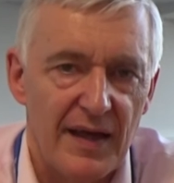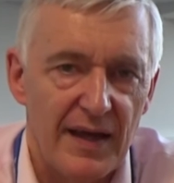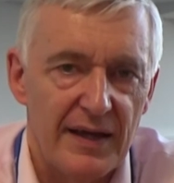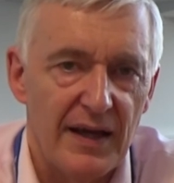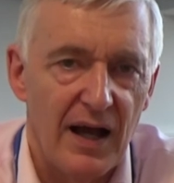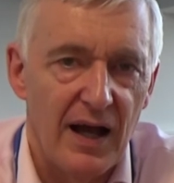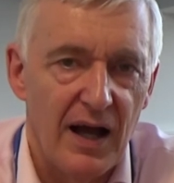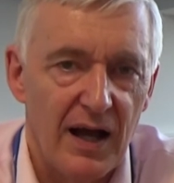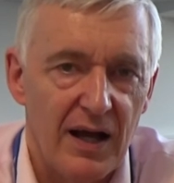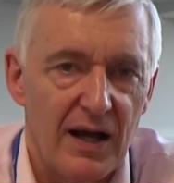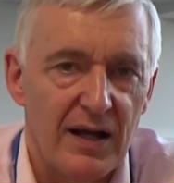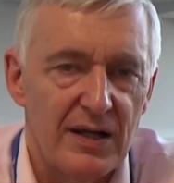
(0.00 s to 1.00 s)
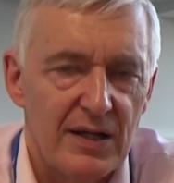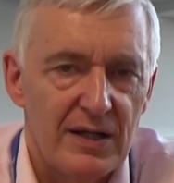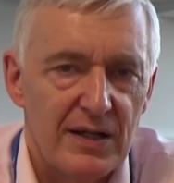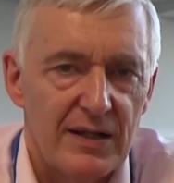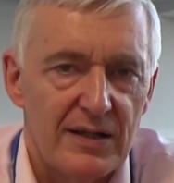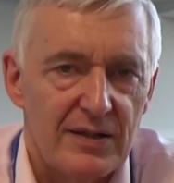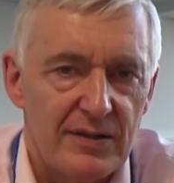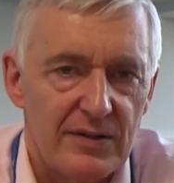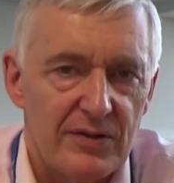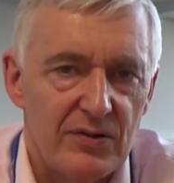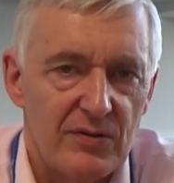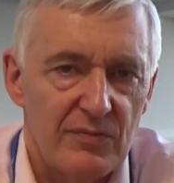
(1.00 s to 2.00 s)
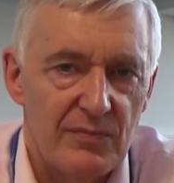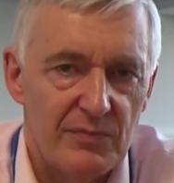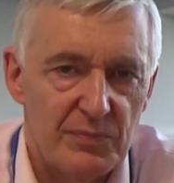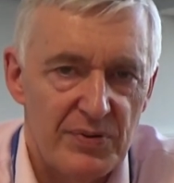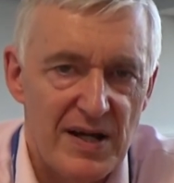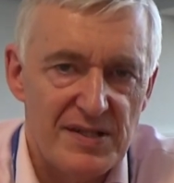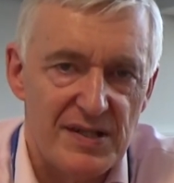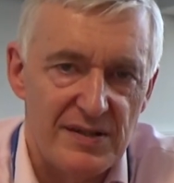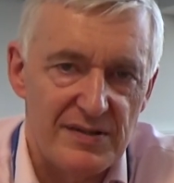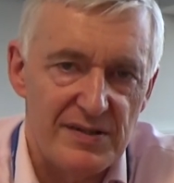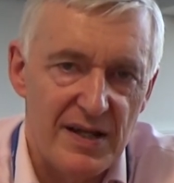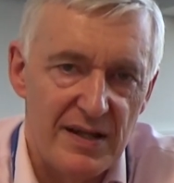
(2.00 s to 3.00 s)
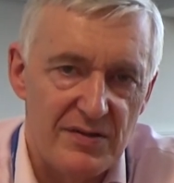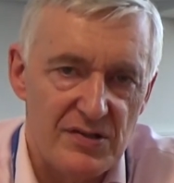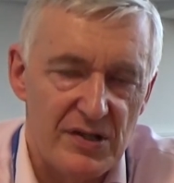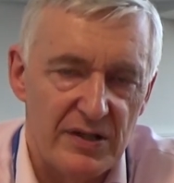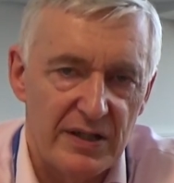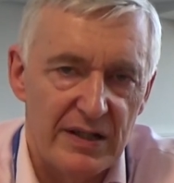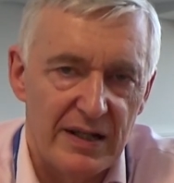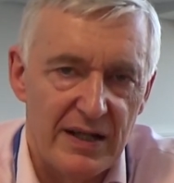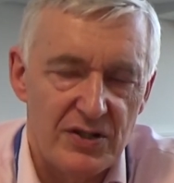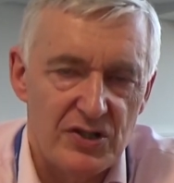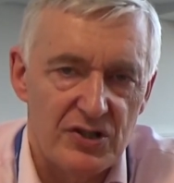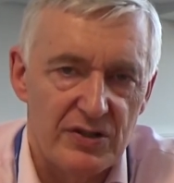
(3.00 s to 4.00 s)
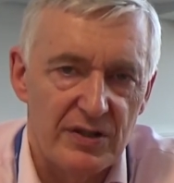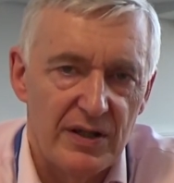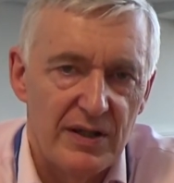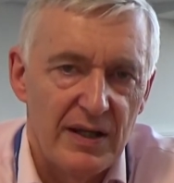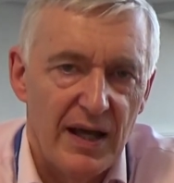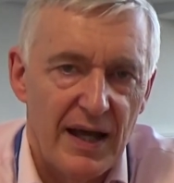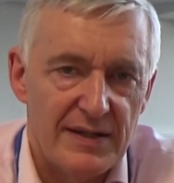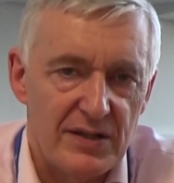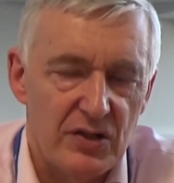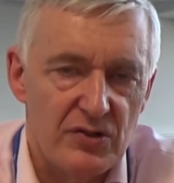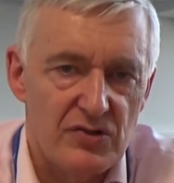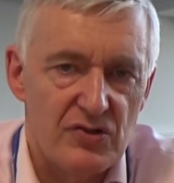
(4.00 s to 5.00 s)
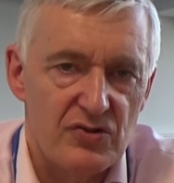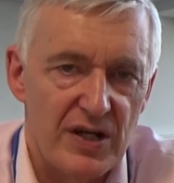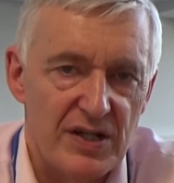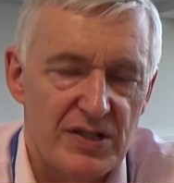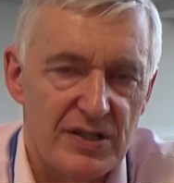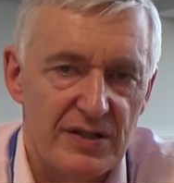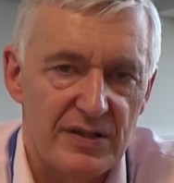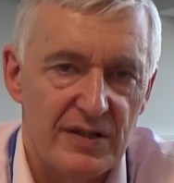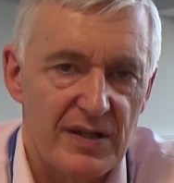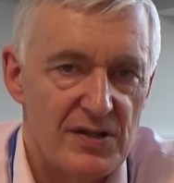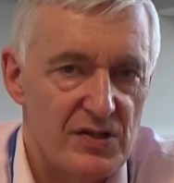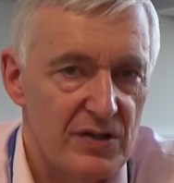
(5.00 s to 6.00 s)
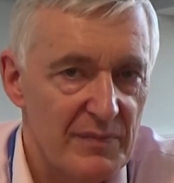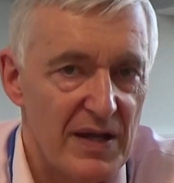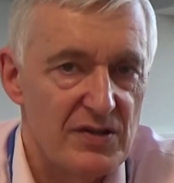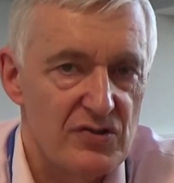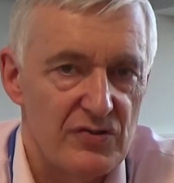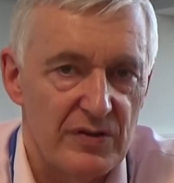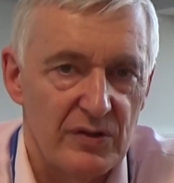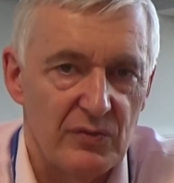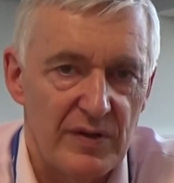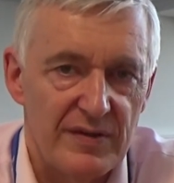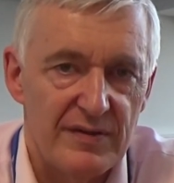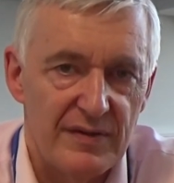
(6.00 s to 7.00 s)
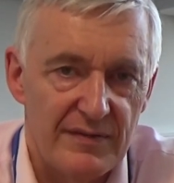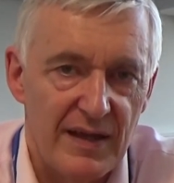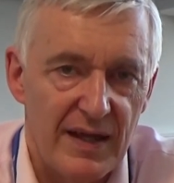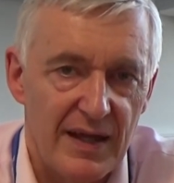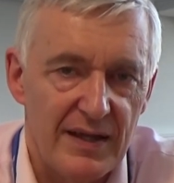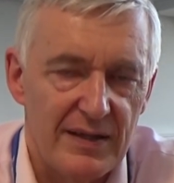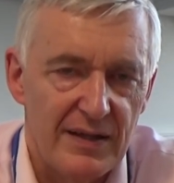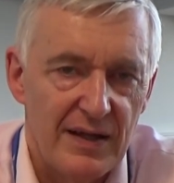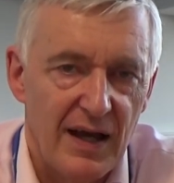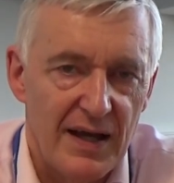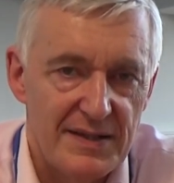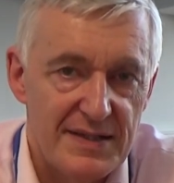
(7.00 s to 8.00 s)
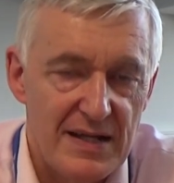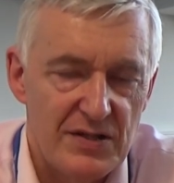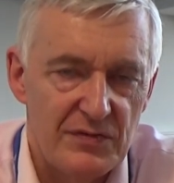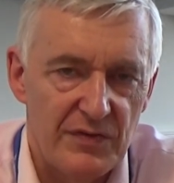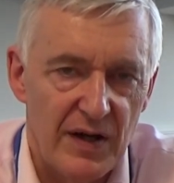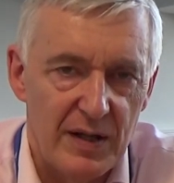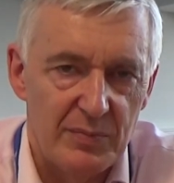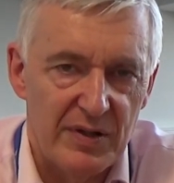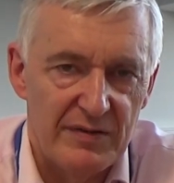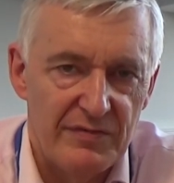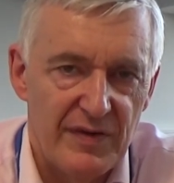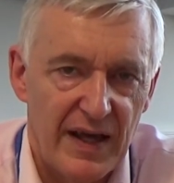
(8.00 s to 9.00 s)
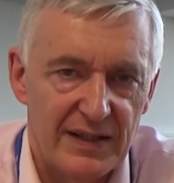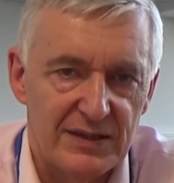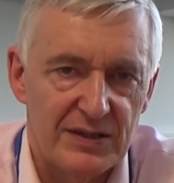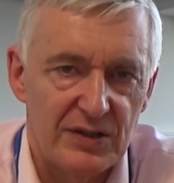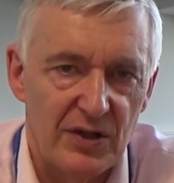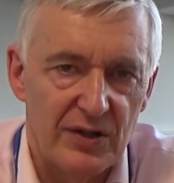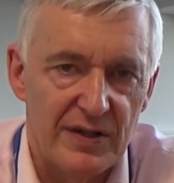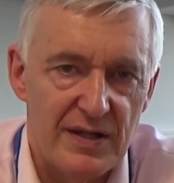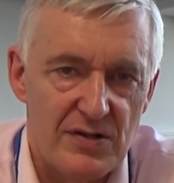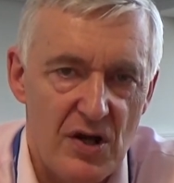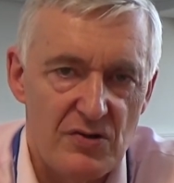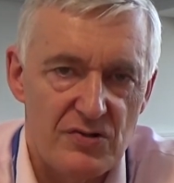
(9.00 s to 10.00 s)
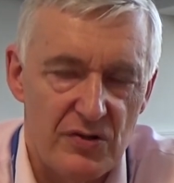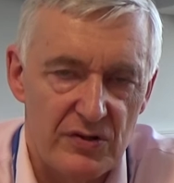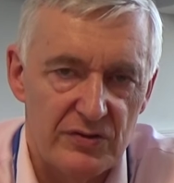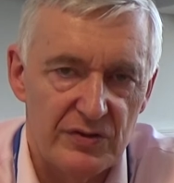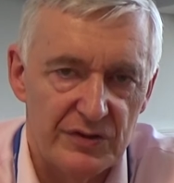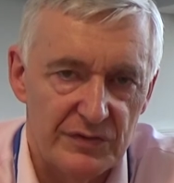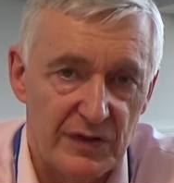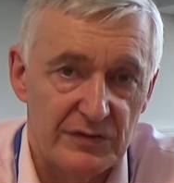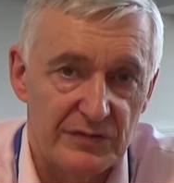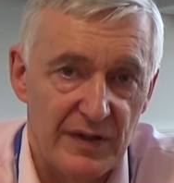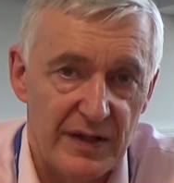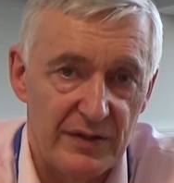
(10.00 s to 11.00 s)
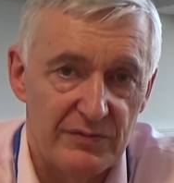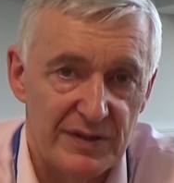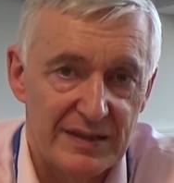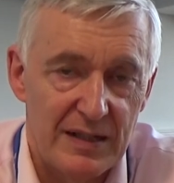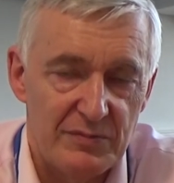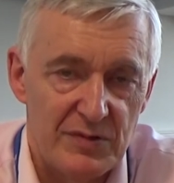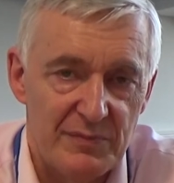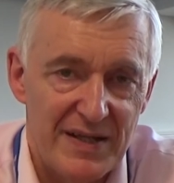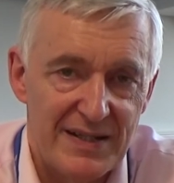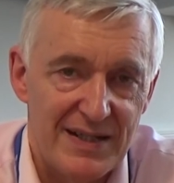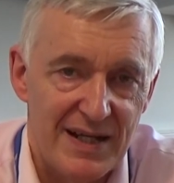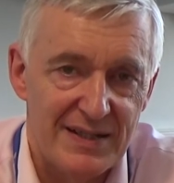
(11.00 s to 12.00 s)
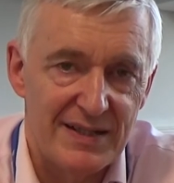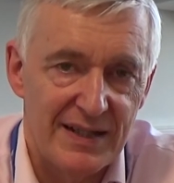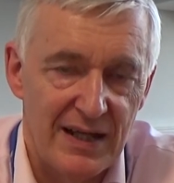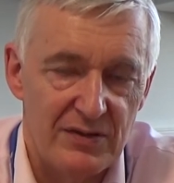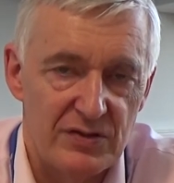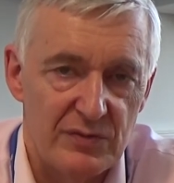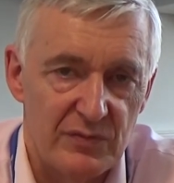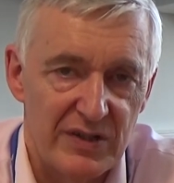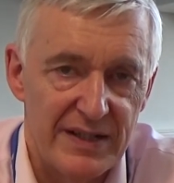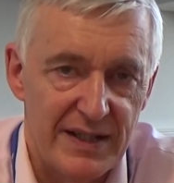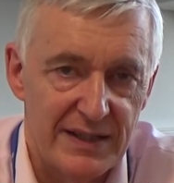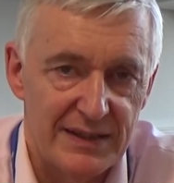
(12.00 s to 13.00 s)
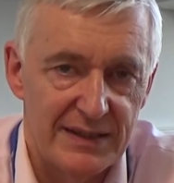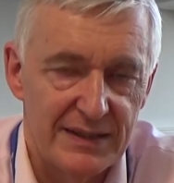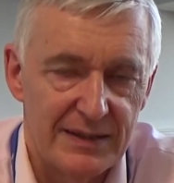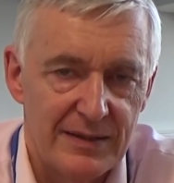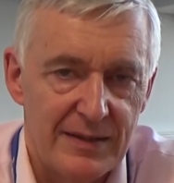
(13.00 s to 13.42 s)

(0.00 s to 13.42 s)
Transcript: they are present in the circulation at a concentration that is commensurate with their identifiable effects on inositol trisphosphate receptor mediated calcium release.